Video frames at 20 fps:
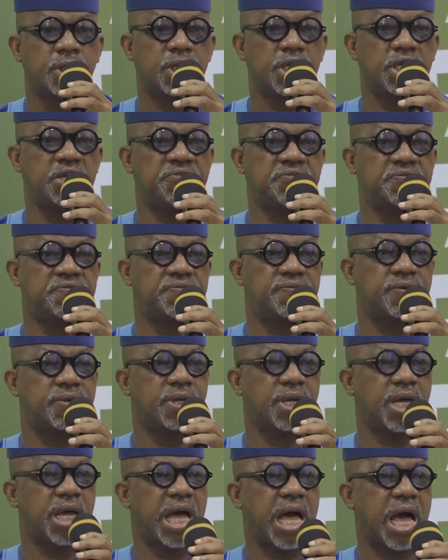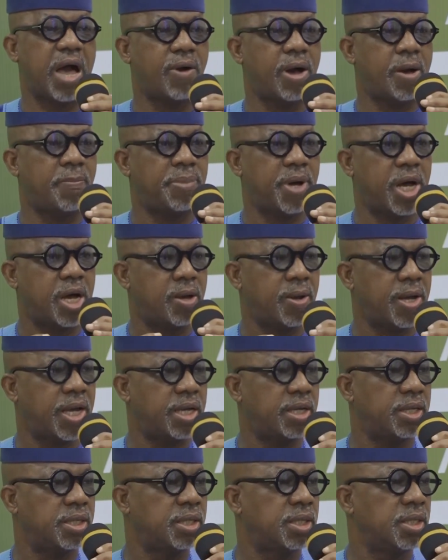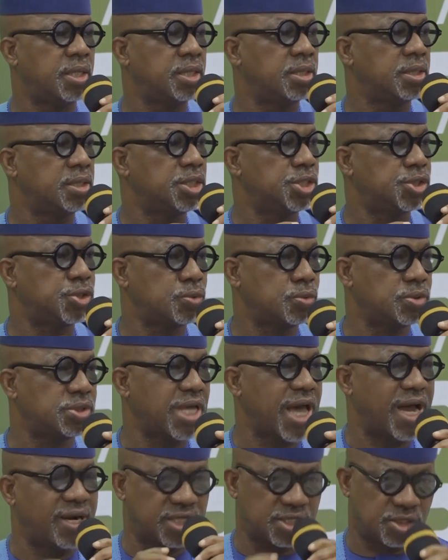If our power issues are